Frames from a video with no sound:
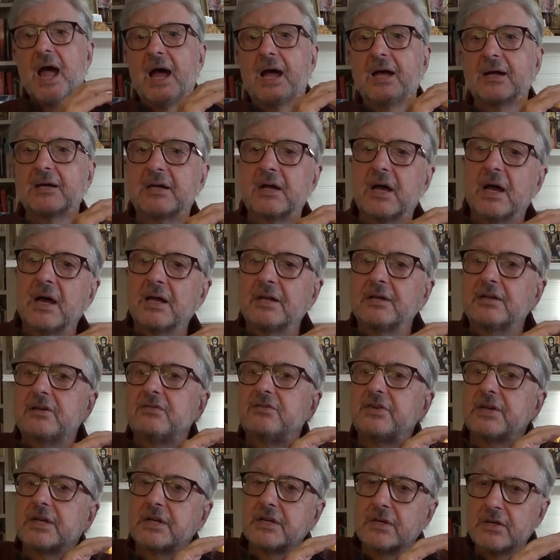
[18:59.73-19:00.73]
and kind
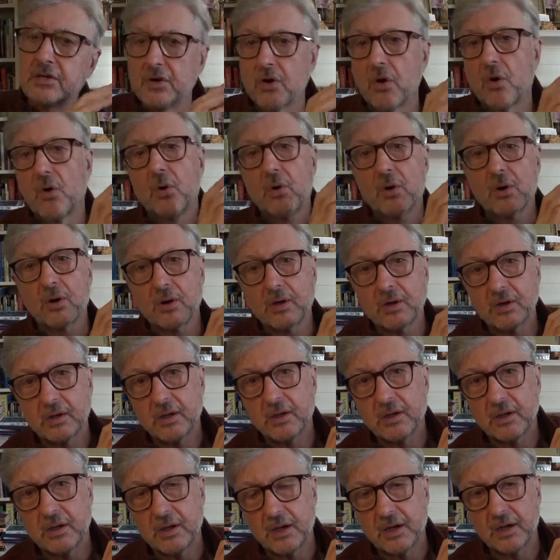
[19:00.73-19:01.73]
of
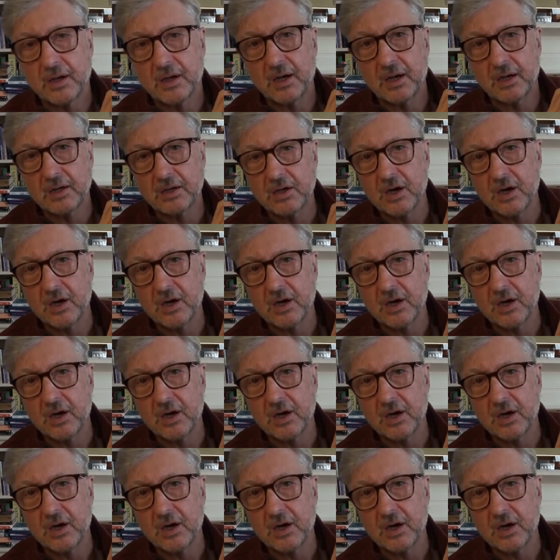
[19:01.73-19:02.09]
ignored a